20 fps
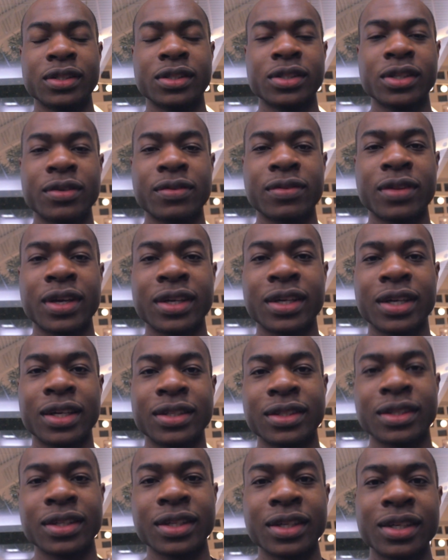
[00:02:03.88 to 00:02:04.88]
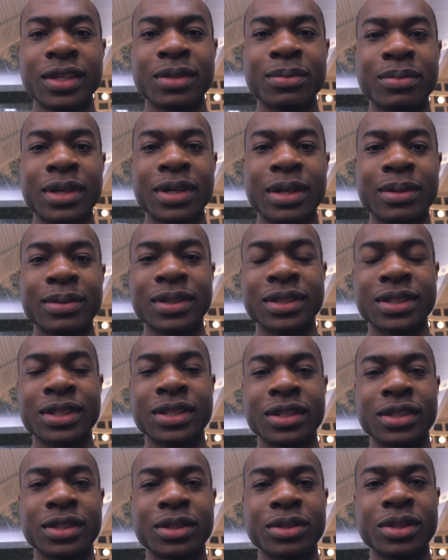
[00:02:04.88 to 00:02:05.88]
So the flight got delayed, I'm probably just
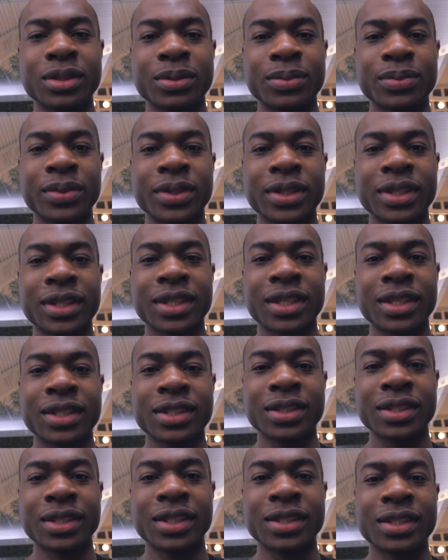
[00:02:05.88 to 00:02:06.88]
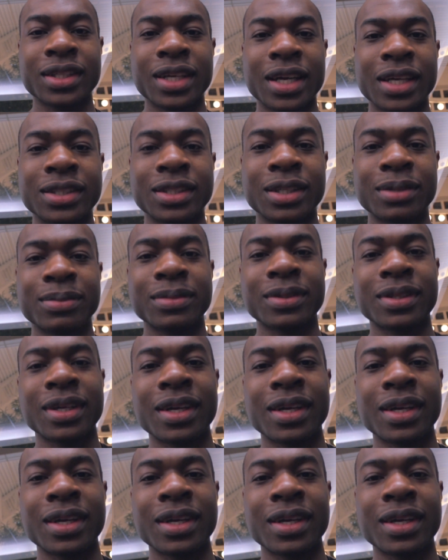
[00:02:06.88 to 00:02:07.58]
gonna do some work, so let's catch up with